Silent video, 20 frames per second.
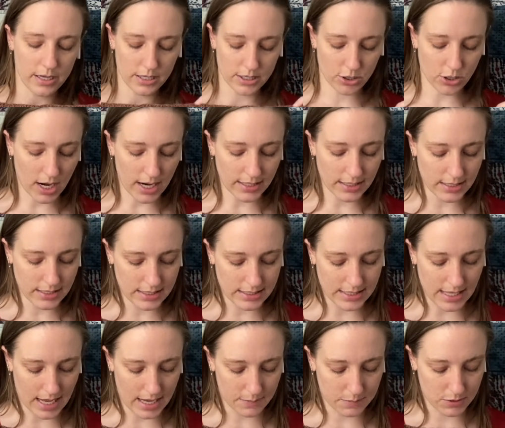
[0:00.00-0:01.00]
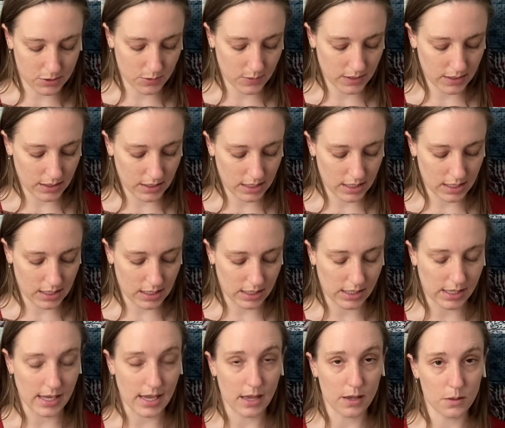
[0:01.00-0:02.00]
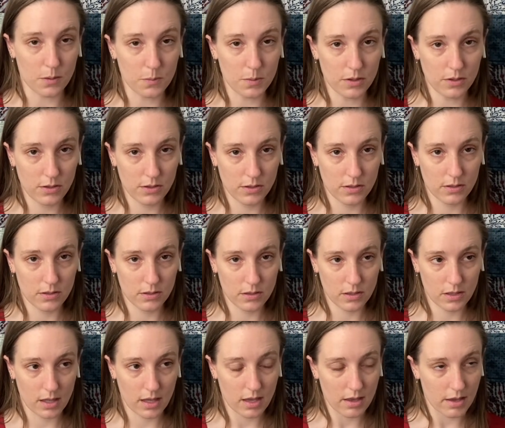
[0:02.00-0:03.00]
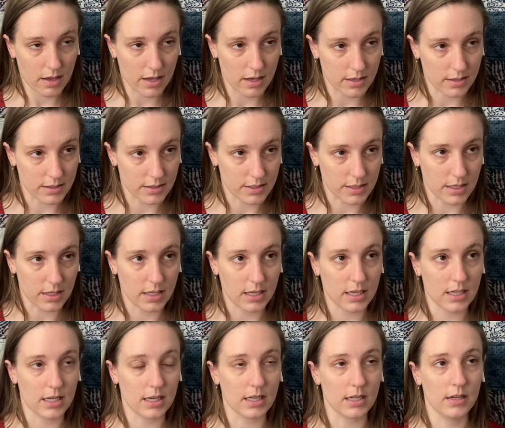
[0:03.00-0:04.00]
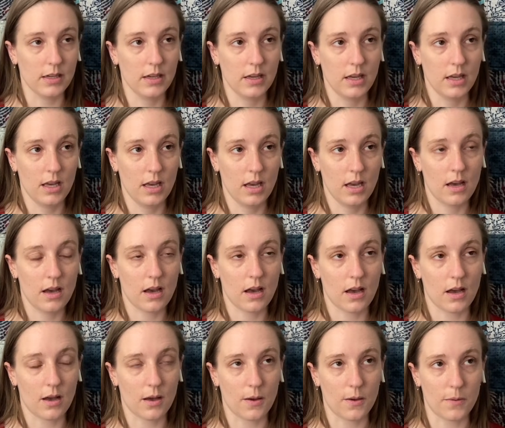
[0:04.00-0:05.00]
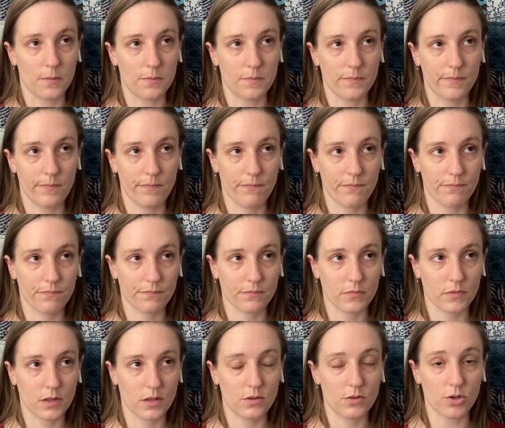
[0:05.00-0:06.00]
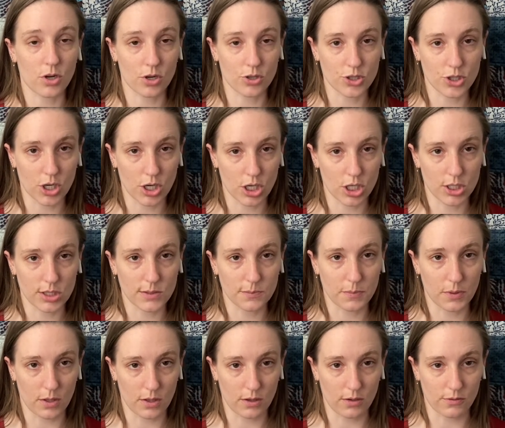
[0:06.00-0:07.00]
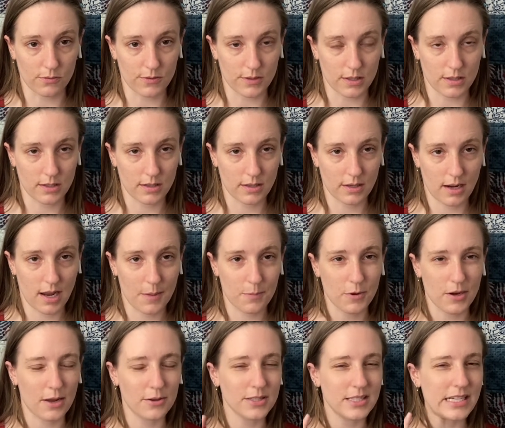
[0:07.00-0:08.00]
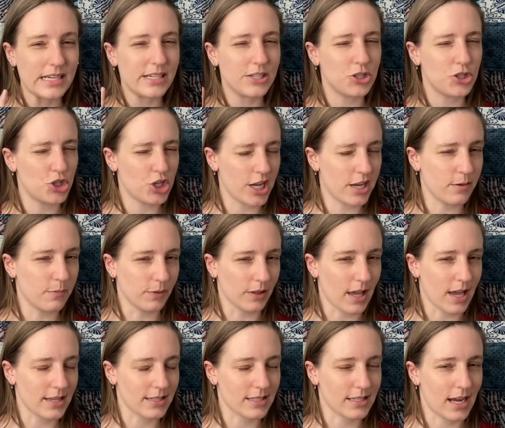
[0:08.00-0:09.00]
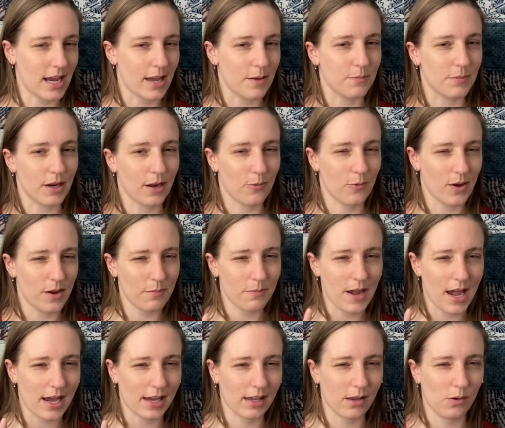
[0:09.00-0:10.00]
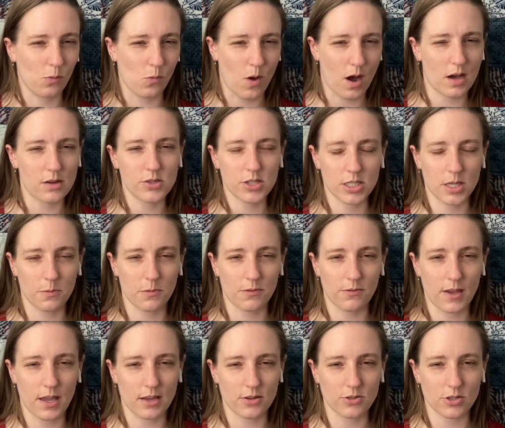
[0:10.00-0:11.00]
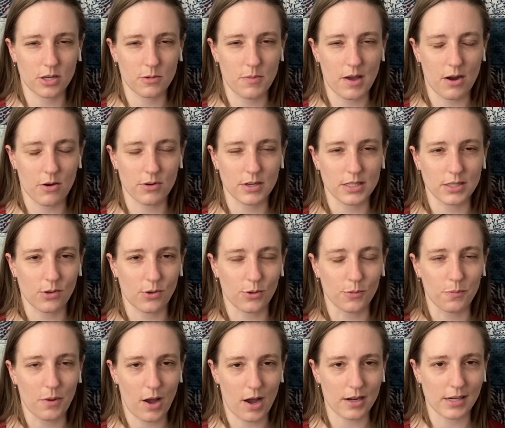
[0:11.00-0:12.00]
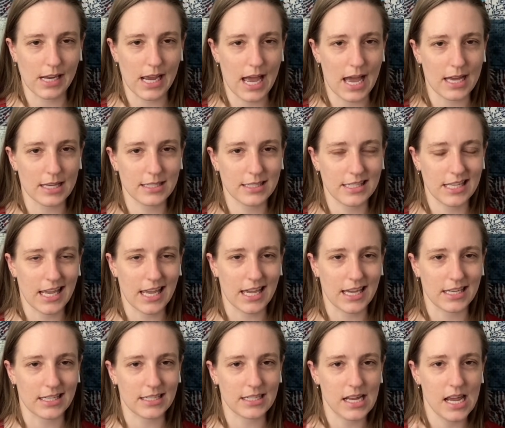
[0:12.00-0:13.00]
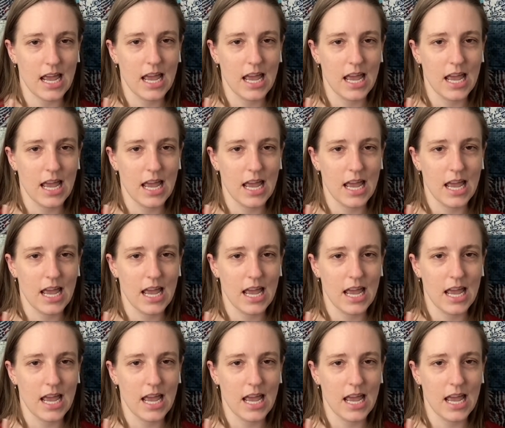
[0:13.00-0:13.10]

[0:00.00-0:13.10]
trying to decide between the Gib and the um, Nurtured Pullover. I pronounced it Jib last time, but I went back and watched some of Andrea Mowry's old podcasts and